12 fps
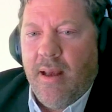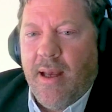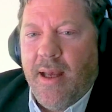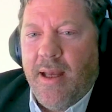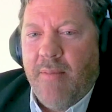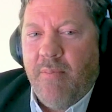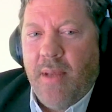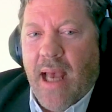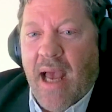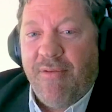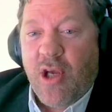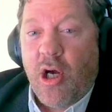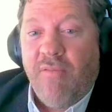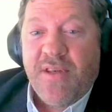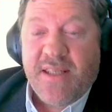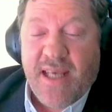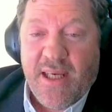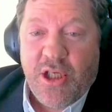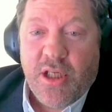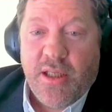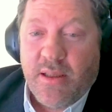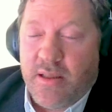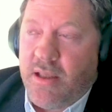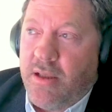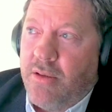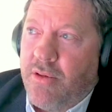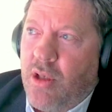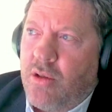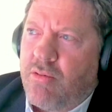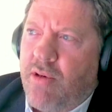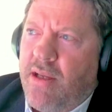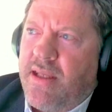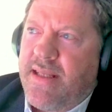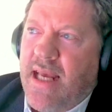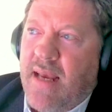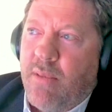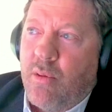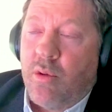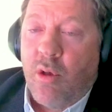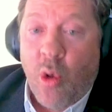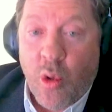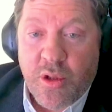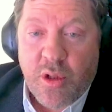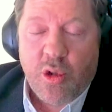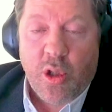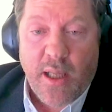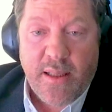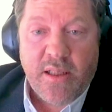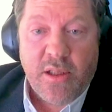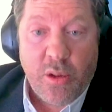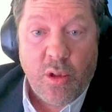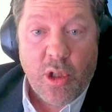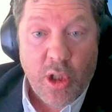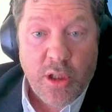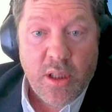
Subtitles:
Have a conversation to those around the table who are also trying to do good.